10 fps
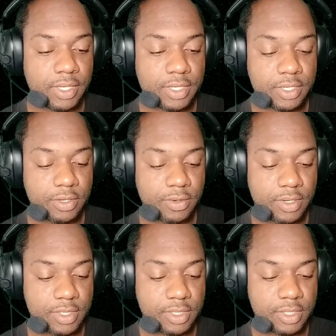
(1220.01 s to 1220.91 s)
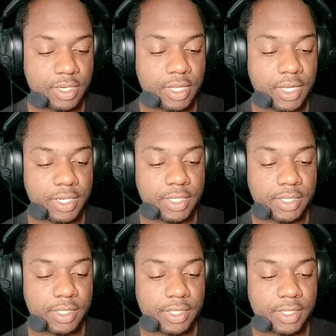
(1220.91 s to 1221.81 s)
as he crosses the line
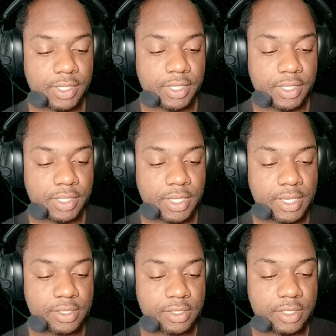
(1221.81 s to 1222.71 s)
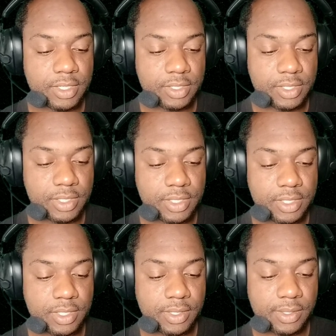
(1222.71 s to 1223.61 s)
that's good distance